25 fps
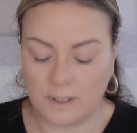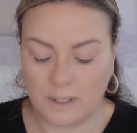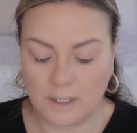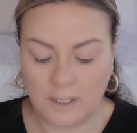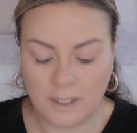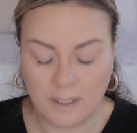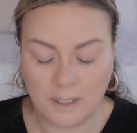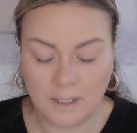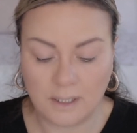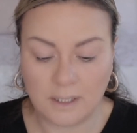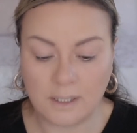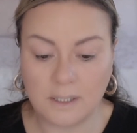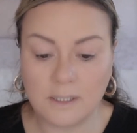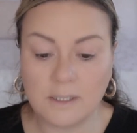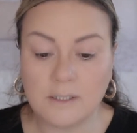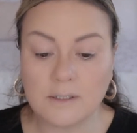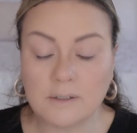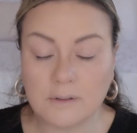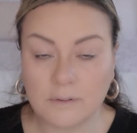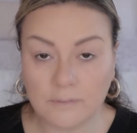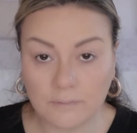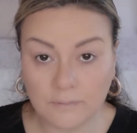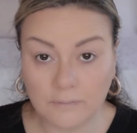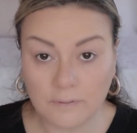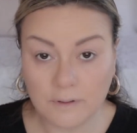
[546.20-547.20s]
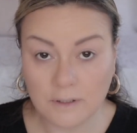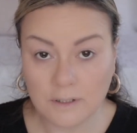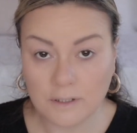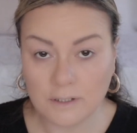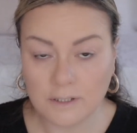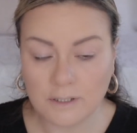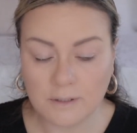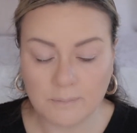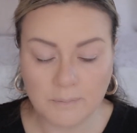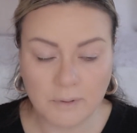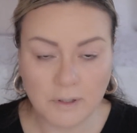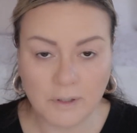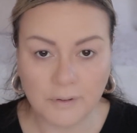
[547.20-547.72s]
and finish
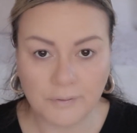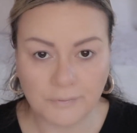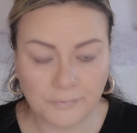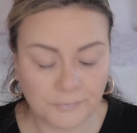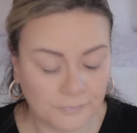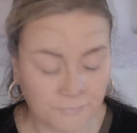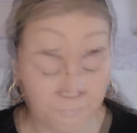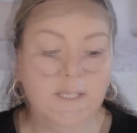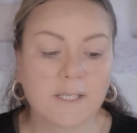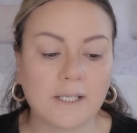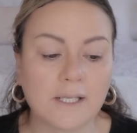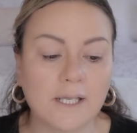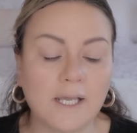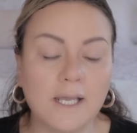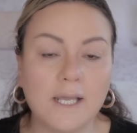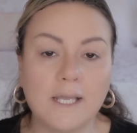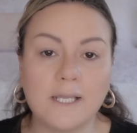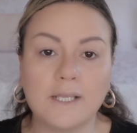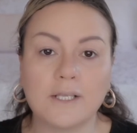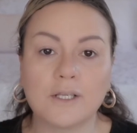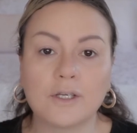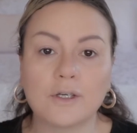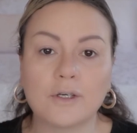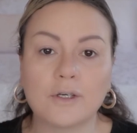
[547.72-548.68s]
them off. Okay,